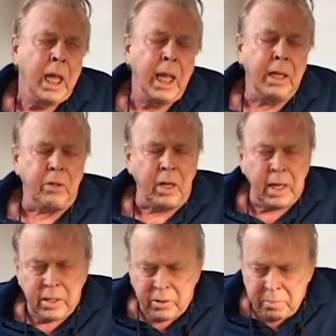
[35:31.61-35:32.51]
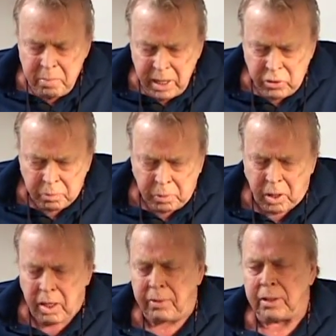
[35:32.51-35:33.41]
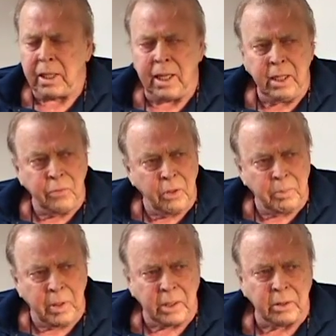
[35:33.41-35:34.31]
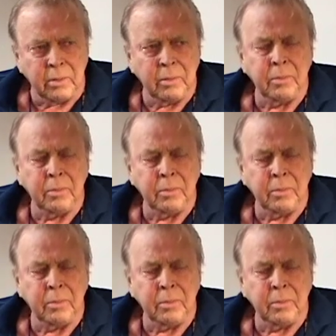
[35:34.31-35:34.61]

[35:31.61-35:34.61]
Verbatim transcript: it's, it is a major part of it, at least for the present.